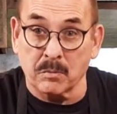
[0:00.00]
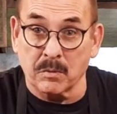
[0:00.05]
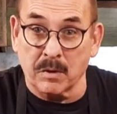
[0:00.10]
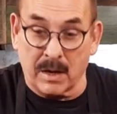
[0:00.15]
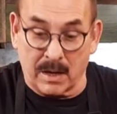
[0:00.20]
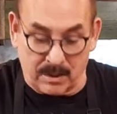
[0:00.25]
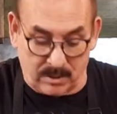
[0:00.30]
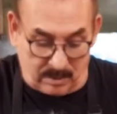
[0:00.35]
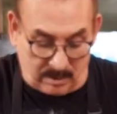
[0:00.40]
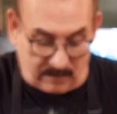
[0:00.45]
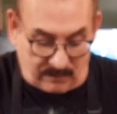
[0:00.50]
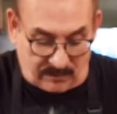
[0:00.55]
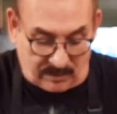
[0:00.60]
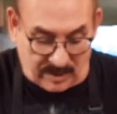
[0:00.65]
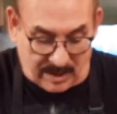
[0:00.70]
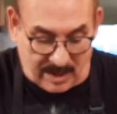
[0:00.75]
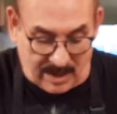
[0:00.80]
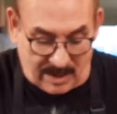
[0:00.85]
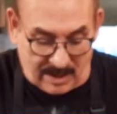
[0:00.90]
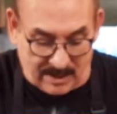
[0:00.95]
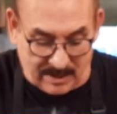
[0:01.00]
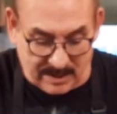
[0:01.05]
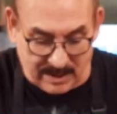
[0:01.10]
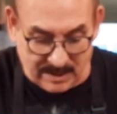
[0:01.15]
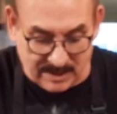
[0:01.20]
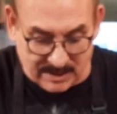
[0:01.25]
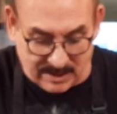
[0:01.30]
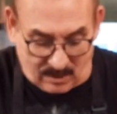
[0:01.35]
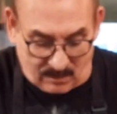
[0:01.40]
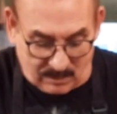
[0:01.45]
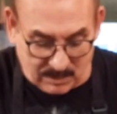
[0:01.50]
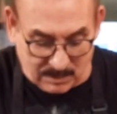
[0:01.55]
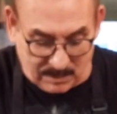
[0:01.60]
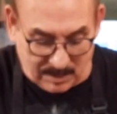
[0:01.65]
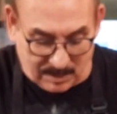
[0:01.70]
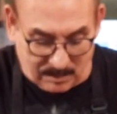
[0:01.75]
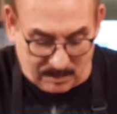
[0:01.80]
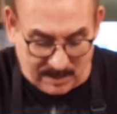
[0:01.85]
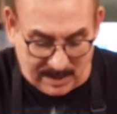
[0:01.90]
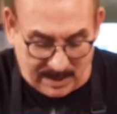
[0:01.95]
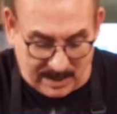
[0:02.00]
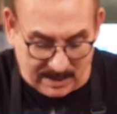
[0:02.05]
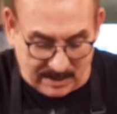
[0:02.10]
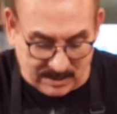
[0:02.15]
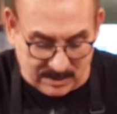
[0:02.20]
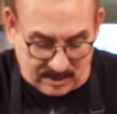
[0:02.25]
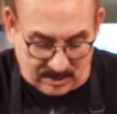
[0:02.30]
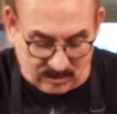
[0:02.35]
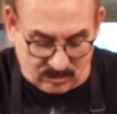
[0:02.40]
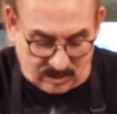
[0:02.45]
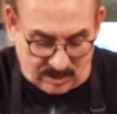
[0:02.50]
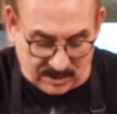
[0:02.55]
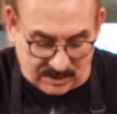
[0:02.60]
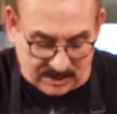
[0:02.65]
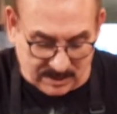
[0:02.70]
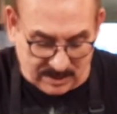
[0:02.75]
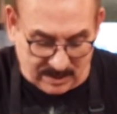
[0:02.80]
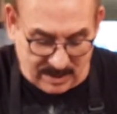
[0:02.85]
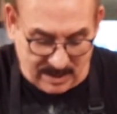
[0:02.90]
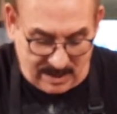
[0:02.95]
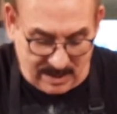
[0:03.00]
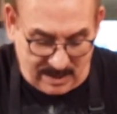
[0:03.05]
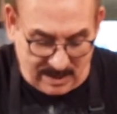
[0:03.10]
When I do it for the holidays, I always make a pan dressing,